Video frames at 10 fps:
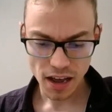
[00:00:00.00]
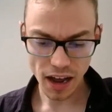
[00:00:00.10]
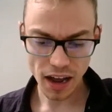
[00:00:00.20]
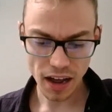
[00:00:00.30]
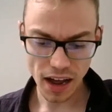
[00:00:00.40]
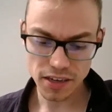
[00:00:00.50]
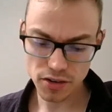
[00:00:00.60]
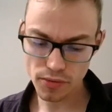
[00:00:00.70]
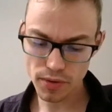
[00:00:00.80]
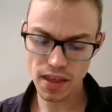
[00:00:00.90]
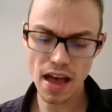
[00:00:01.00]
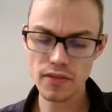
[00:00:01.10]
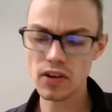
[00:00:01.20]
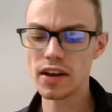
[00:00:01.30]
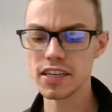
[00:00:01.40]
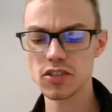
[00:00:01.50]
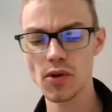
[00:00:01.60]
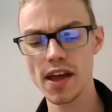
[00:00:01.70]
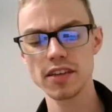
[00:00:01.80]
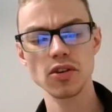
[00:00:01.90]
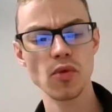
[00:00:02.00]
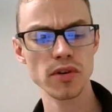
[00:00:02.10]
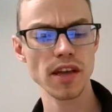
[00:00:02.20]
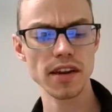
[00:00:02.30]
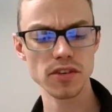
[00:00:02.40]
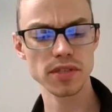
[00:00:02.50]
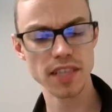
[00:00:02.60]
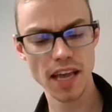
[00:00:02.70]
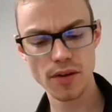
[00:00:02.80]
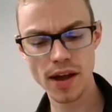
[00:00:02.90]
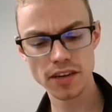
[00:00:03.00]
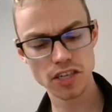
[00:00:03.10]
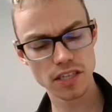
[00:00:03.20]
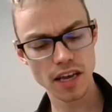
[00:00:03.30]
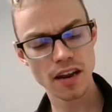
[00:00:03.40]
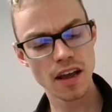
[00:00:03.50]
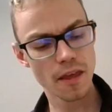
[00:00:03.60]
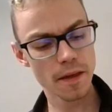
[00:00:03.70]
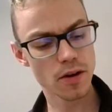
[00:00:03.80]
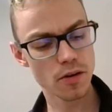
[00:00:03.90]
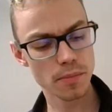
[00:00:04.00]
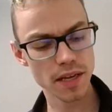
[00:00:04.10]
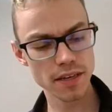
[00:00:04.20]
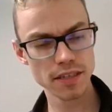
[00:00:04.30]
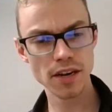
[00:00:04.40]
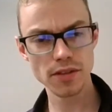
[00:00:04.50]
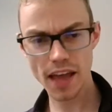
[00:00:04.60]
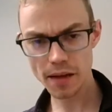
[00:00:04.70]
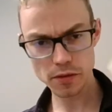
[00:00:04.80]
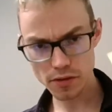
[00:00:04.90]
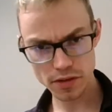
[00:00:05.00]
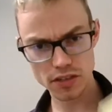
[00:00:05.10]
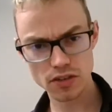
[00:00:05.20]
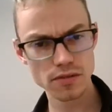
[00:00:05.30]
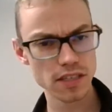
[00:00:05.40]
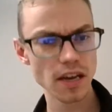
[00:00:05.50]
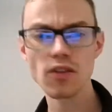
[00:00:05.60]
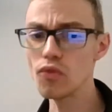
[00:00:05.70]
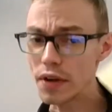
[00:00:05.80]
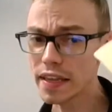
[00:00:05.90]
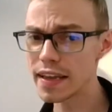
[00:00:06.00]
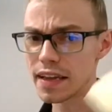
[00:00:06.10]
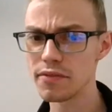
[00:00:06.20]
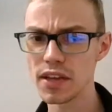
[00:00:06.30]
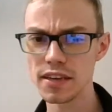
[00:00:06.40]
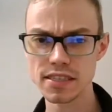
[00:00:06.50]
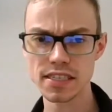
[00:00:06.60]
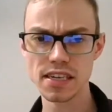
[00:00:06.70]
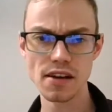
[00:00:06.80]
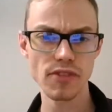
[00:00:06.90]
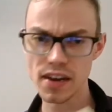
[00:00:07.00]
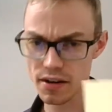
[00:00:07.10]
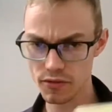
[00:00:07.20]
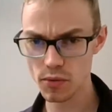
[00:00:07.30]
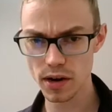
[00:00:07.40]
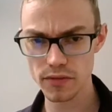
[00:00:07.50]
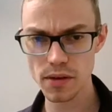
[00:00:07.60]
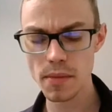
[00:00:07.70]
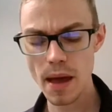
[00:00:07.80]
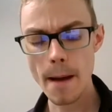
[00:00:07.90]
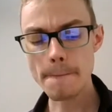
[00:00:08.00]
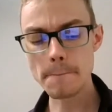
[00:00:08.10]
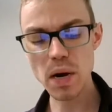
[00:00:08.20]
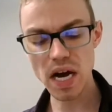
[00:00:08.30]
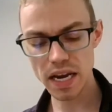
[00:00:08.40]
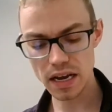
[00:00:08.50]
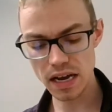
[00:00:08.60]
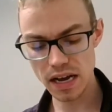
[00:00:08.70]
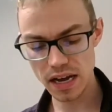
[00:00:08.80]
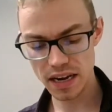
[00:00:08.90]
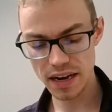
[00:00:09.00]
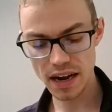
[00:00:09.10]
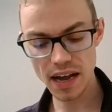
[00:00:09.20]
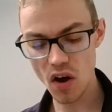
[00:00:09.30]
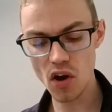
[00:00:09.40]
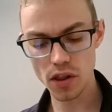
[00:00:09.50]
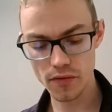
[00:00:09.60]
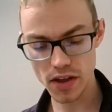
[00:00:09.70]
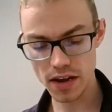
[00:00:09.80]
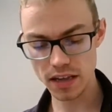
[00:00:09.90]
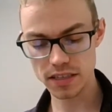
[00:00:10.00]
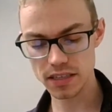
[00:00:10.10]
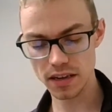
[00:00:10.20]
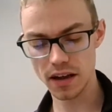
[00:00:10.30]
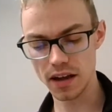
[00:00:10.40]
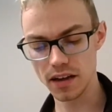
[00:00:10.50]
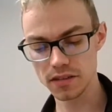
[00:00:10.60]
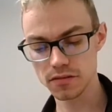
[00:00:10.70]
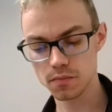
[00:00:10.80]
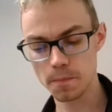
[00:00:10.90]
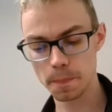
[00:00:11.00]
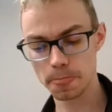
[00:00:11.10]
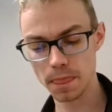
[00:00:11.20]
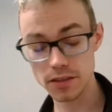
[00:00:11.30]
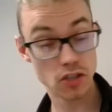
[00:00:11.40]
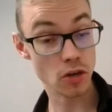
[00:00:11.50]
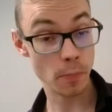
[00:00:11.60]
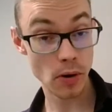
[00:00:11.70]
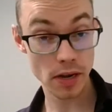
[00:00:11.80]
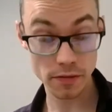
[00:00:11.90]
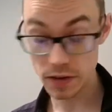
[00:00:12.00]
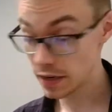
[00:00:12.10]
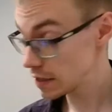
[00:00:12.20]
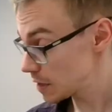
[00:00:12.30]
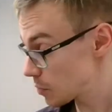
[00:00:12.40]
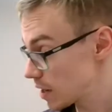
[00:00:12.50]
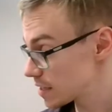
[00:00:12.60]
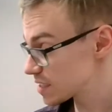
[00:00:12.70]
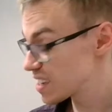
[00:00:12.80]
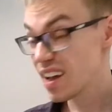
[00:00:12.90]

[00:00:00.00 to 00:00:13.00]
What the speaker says: I don't really have a nice way to work that into a segue, just that the konbinis here, they absolutely do sell really convenient stuff in every one of them, but not all of it is super conveniently priced.